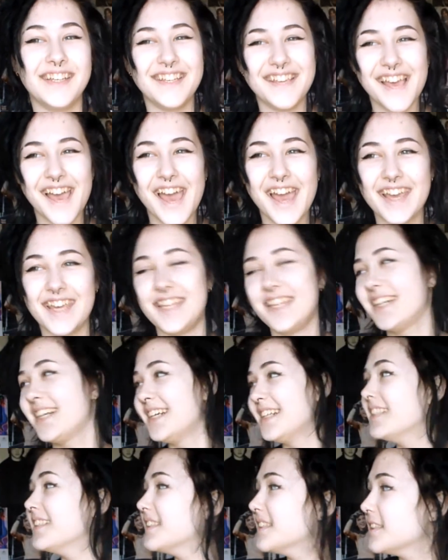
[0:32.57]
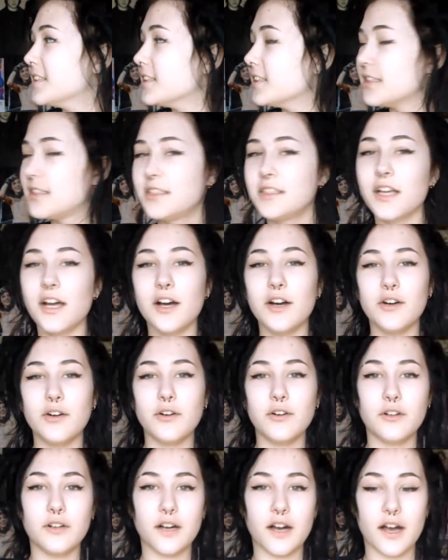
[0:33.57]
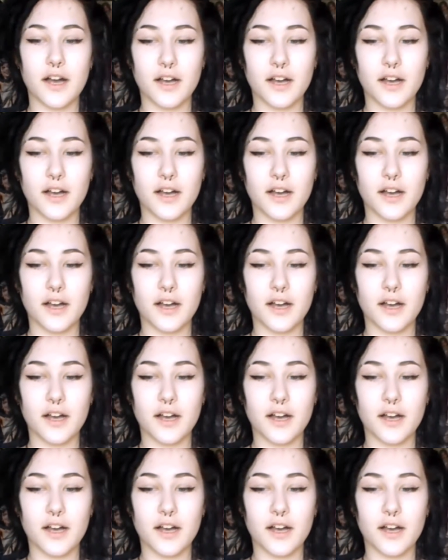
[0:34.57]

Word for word: Yay. So